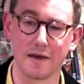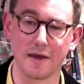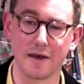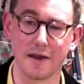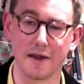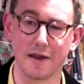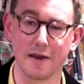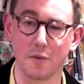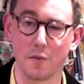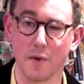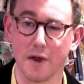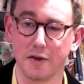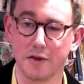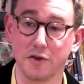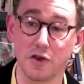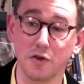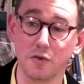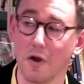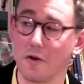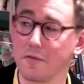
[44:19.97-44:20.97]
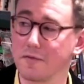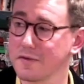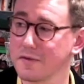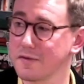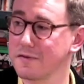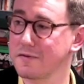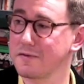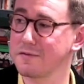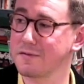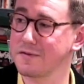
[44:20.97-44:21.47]
and, in a way,
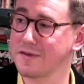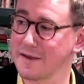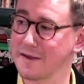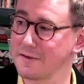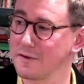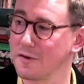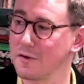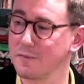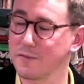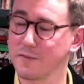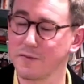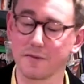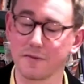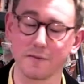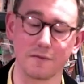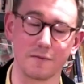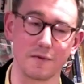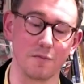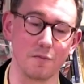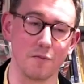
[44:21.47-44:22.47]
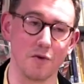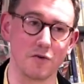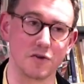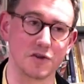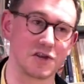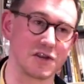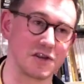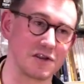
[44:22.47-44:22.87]
nuanced setup with more